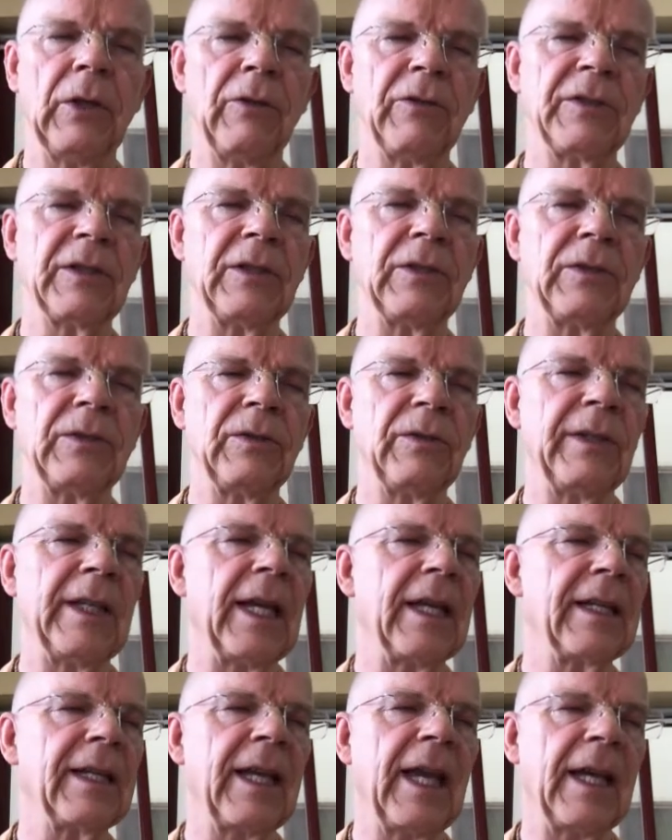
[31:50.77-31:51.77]
goes
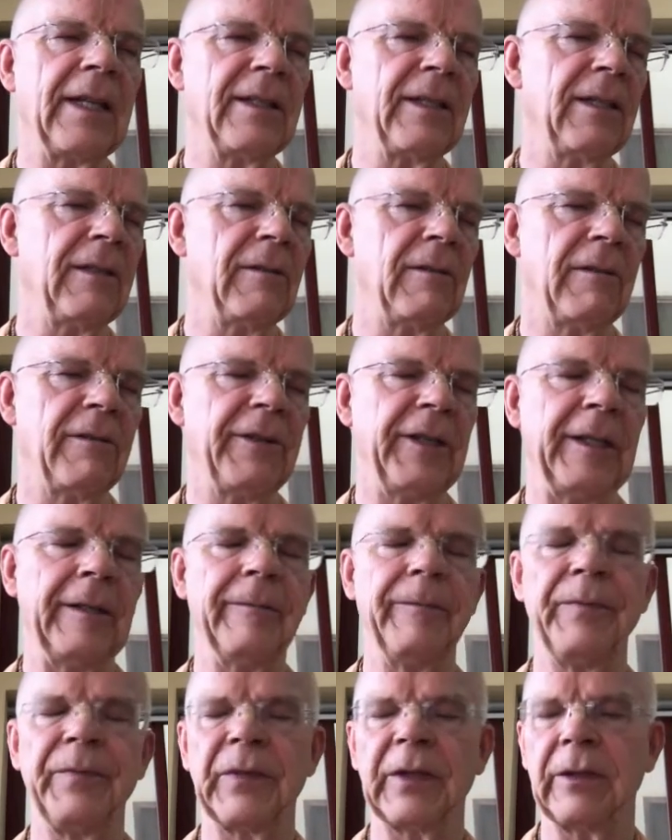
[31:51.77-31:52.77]
into that
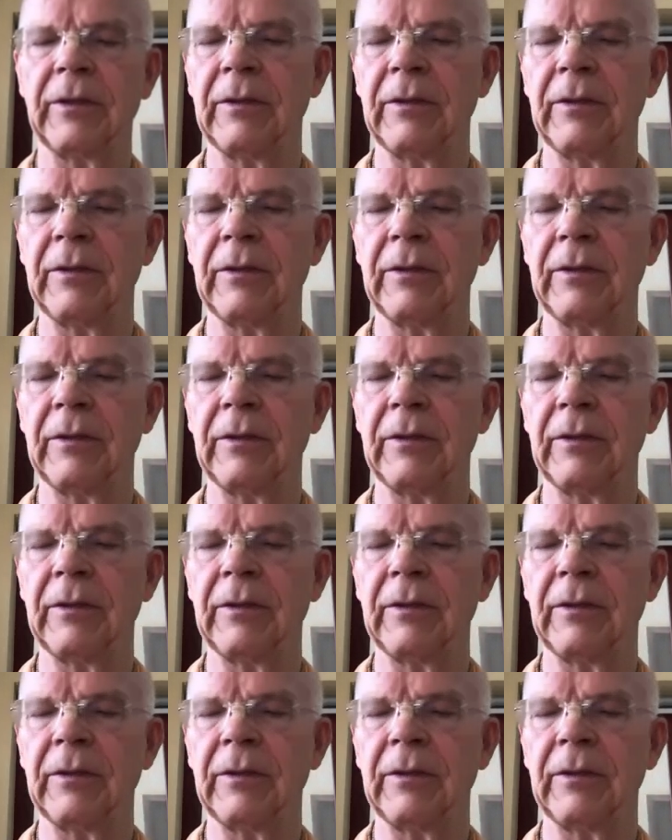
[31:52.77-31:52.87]
category.